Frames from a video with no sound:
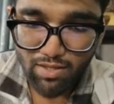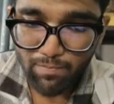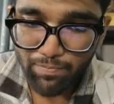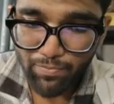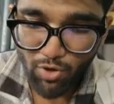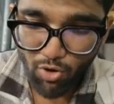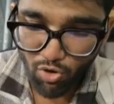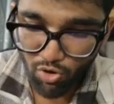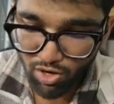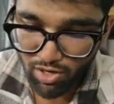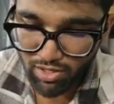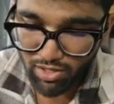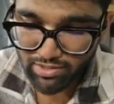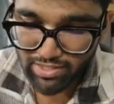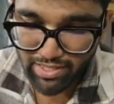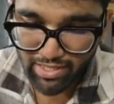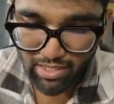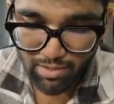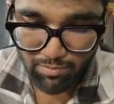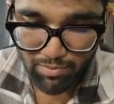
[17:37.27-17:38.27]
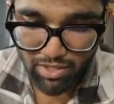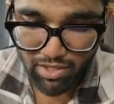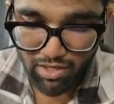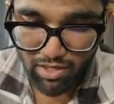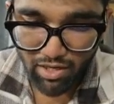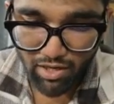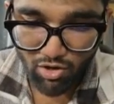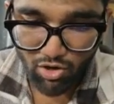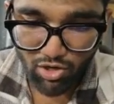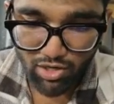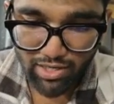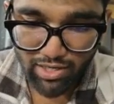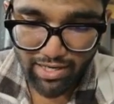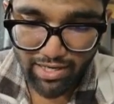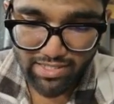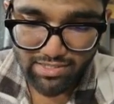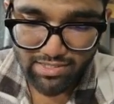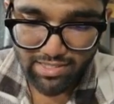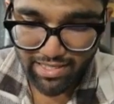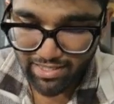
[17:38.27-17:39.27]
or they can be
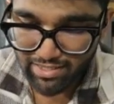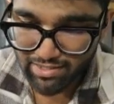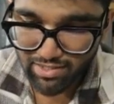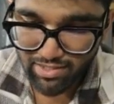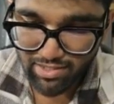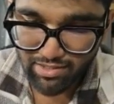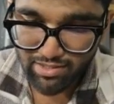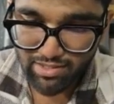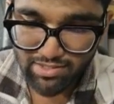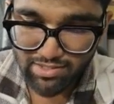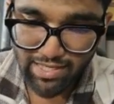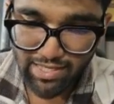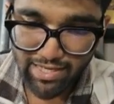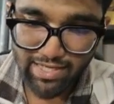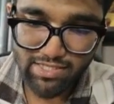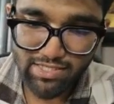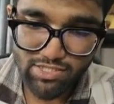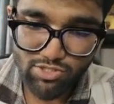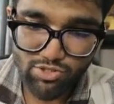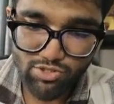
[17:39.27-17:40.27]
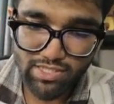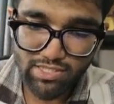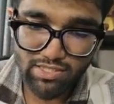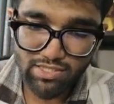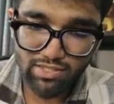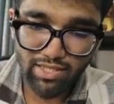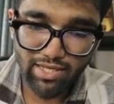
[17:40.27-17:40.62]
organized like in the second situation,